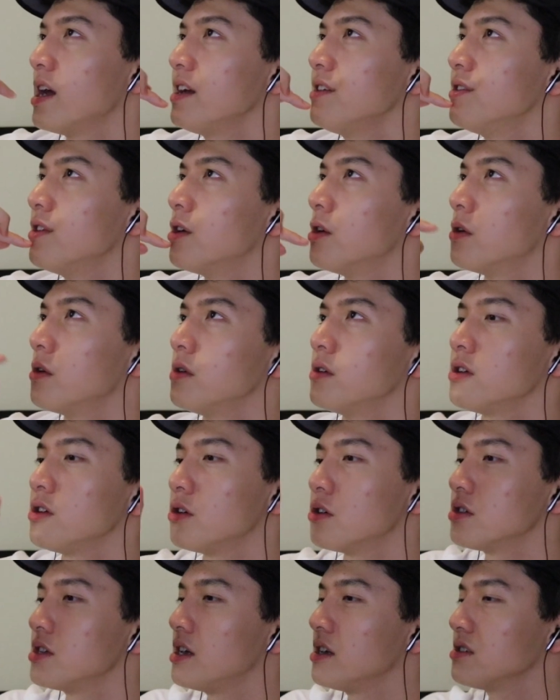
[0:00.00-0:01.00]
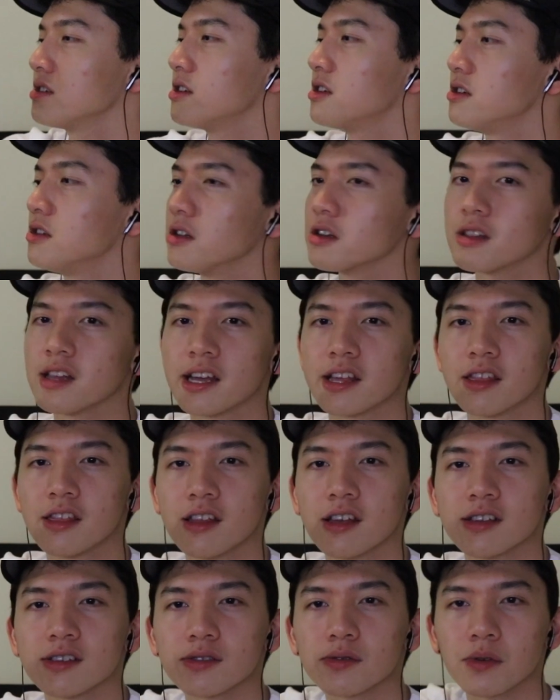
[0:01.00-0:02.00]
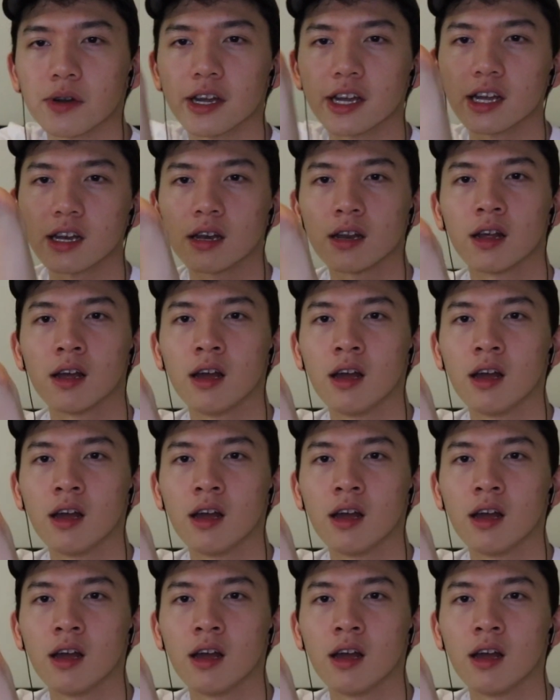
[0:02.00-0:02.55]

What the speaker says: I know, your tongue's gonna look like this, right?